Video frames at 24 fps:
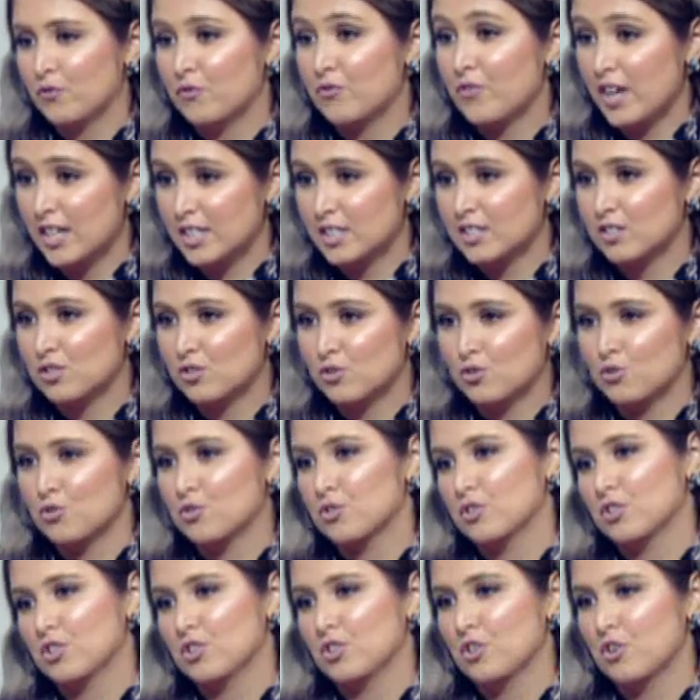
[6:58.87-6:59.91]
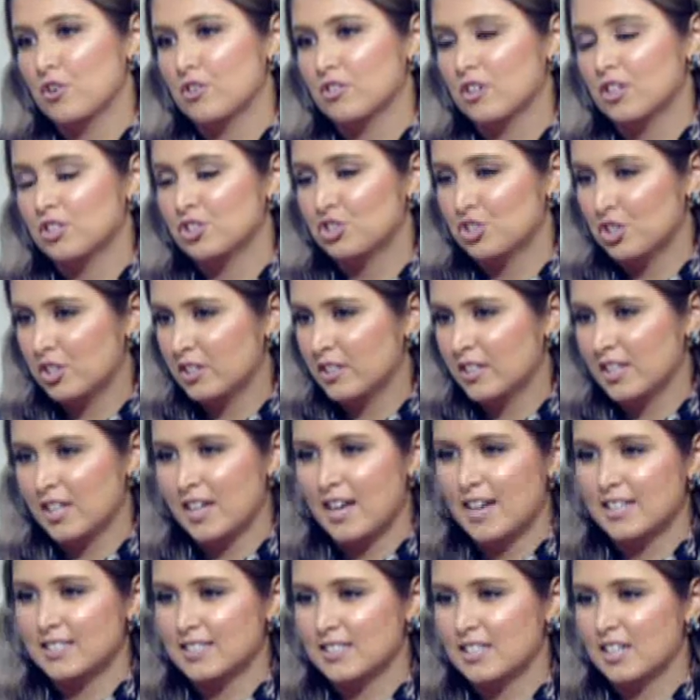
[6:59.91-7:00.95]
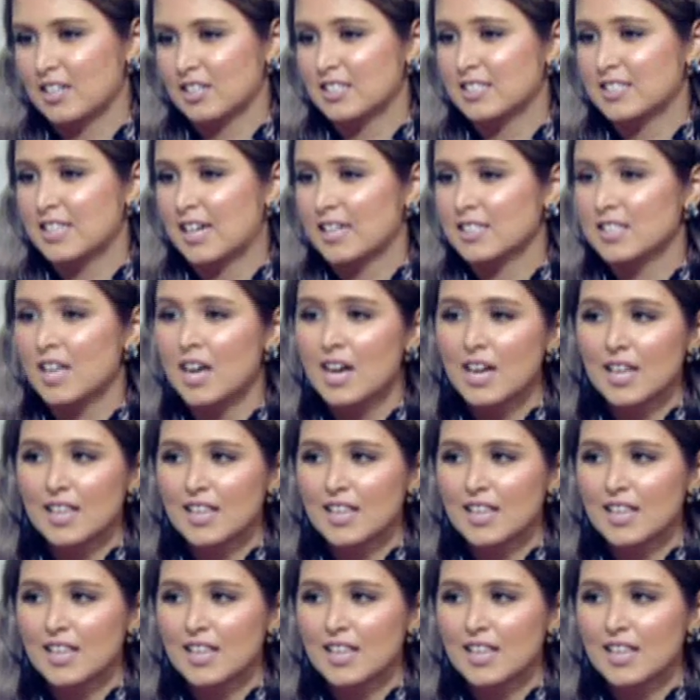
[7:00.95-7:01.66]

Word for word: faced during your journey as an architect,